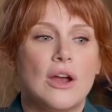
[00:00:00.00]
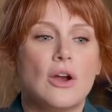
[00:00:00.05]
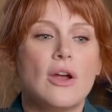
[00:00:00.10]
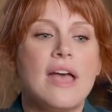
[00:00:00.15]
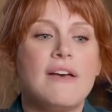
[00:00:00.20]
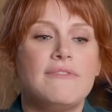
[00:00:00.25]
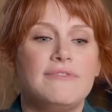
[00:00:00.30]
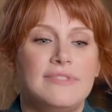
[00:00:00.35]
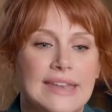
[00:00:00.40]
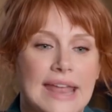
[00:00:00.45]
There
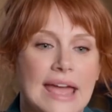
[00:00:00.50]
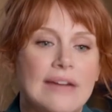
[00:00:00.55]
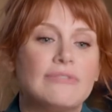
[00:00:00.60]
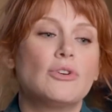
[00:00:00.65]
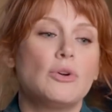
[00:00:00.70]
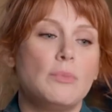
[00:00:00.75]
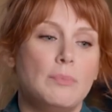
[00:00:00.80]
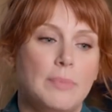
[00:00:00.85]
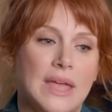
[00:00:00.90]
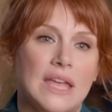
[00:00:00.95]
have
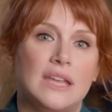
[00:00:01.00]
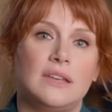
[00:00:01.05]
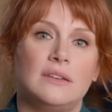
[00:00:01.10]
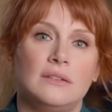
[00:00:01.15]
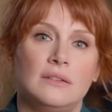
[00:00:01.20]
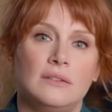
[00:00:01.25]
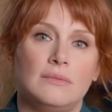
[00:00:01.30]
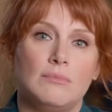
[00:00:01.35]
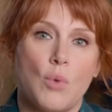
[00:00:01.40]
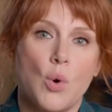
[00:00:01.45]
never
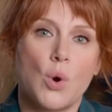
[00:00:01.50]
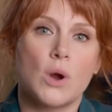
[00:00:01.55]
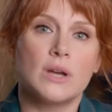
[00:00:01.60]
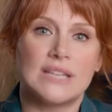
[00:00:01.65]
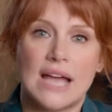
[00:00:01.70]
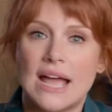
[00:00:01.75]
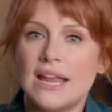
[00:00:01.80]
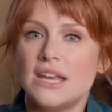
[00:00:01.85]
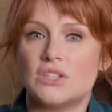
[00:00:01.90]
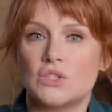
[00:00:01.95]
been more
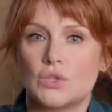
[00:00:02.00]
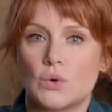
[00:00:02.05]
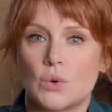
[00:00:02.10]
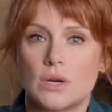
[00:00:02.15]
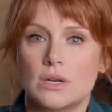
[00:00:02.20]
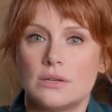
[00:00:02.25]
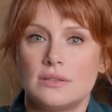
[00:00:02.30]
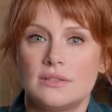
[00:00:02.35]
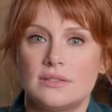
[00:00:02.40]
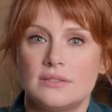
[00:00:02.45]

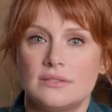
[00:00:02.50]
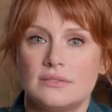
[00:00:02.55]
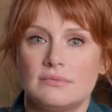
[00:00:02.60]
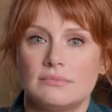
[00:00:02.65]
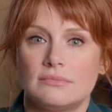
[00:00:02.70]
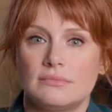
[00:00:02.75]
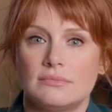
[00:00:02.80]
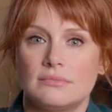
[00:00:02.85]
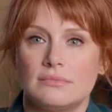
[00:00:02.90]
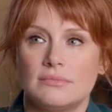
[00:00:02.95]
dinosaurs
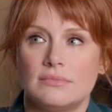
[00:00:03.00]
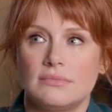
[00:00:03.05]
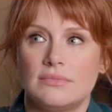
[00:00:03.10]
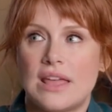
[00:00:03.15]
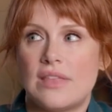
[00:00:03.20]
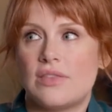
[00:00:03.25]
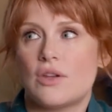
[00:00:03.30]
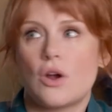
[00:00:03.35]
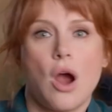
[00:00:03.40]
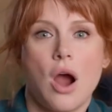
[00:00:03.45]

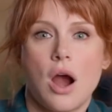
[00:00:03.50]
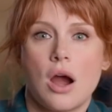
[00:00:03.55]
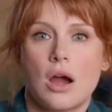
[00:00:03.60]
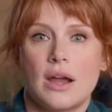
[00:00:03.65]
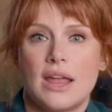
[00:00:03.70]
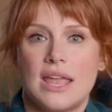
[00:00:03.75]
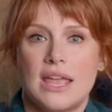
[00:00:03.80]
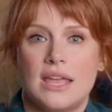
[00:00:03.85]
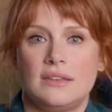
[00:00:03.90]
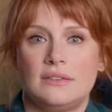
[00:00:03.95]
than there
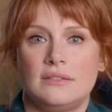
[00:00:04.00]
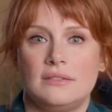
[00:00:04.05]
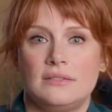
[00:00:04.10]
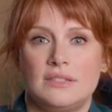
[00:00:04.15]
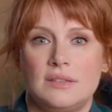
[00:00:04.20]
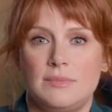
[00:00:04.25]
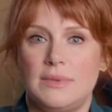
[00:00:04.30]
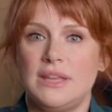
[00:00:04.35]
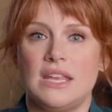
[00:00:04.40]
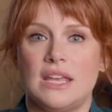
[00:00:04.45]
are in
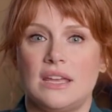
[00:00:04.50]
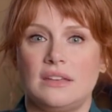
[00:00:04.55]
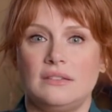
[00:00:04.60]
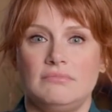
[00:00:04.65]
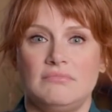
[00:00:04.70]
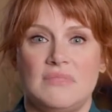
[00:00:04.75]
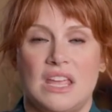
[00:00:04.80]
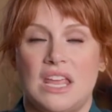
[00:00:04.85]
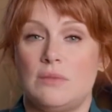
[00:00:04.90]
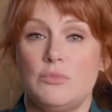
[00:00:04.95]

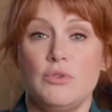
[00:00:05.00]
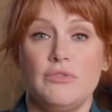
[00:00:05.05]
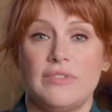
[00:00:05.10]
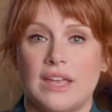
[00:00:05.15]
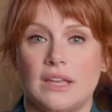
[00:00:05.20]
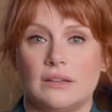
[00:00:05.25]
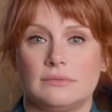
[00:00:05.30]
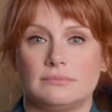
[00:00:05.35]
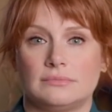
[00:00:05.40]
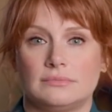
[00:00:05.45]
Dominion in a
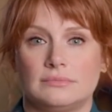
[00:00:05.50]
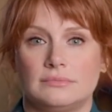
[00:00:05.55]
movie.